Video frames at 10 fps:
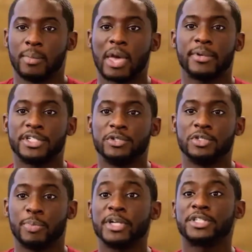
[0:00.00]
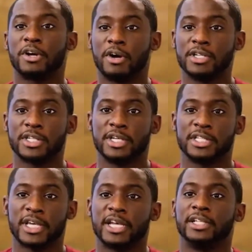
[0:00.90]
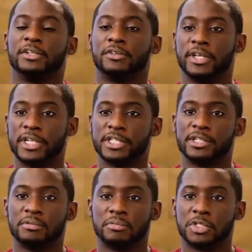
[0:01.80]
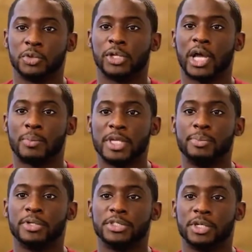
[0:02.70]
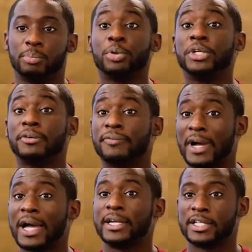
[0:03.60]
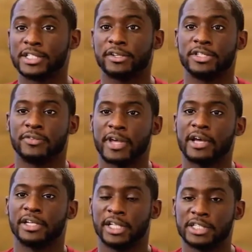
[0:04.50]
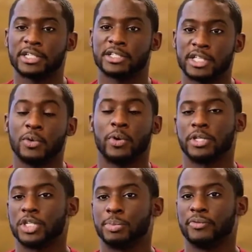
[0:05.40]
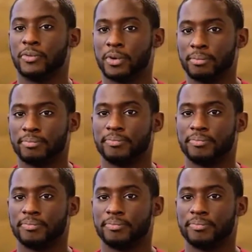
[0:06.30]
Babbage used punch cards in his Analytical engine to allow people to predefine a series of calculations they wanted to perform.